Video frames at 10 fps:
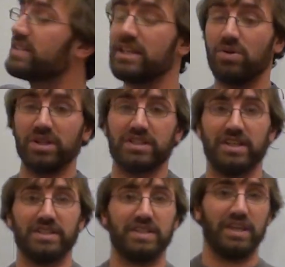
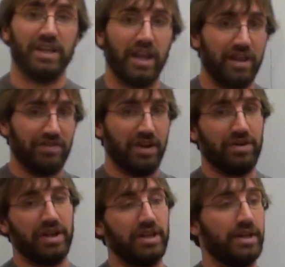sequences in a
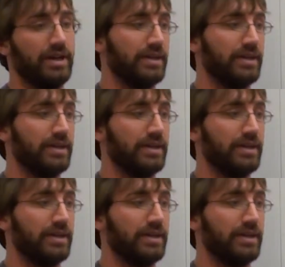very